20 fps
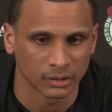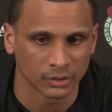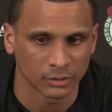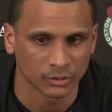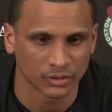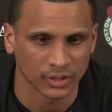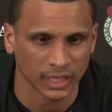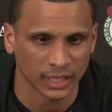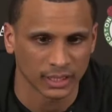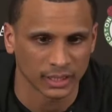
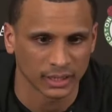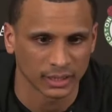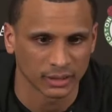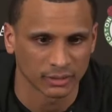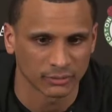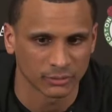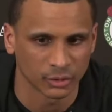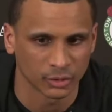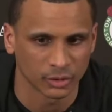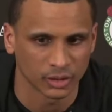understanding
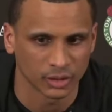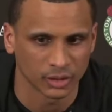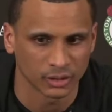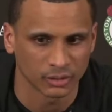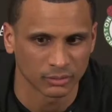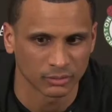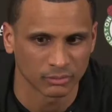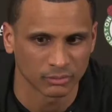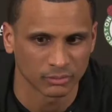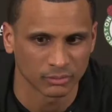of you're going
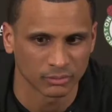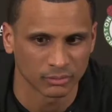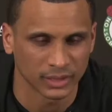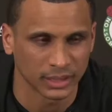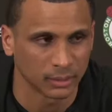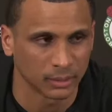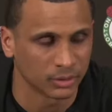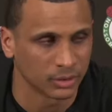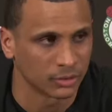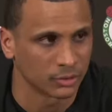to
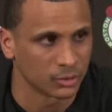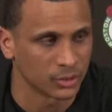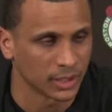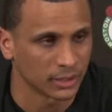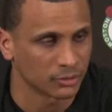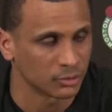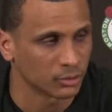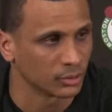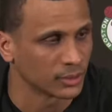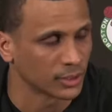be able to do
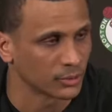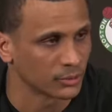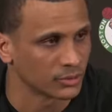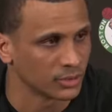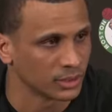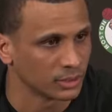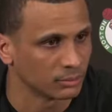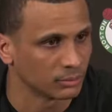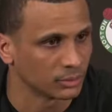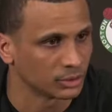that to another
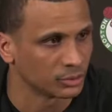team,